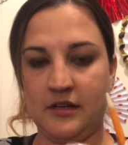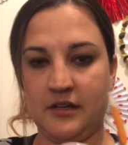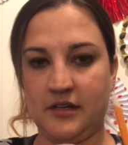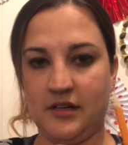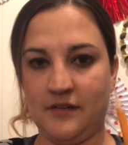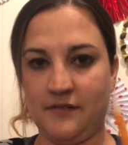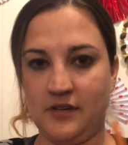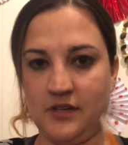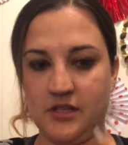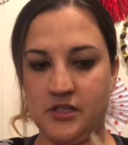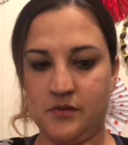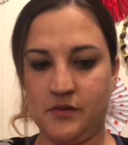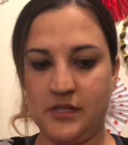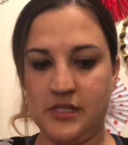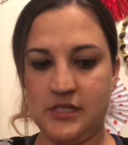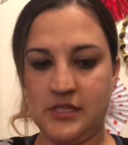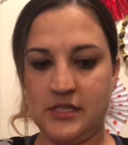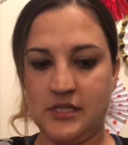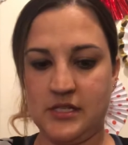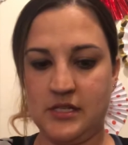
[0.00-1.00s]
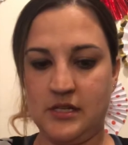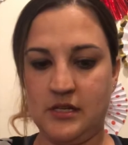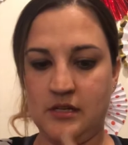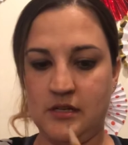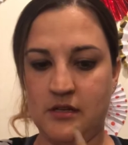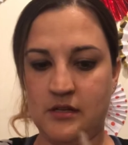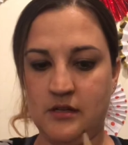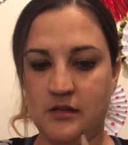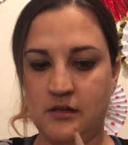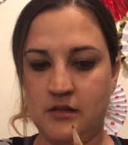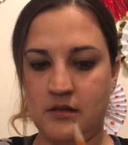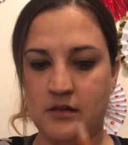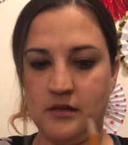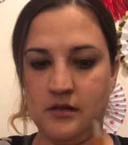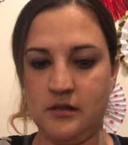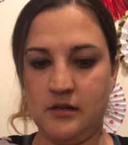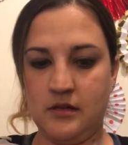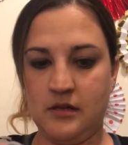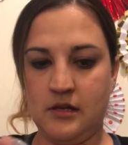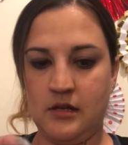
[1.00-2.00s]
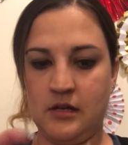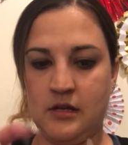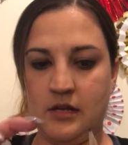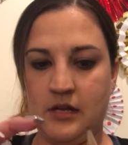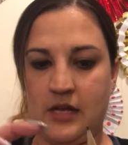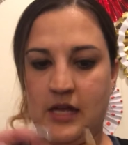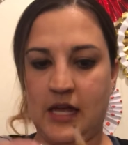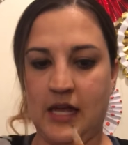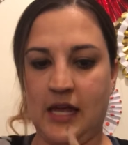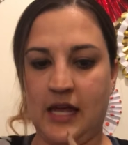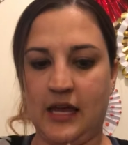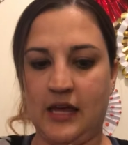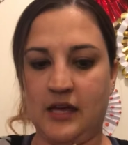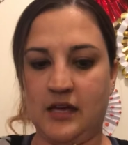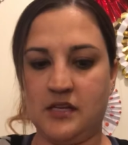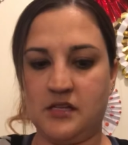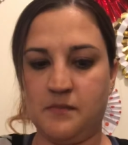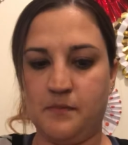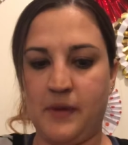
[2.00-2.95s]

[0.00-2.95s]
give it a twist, and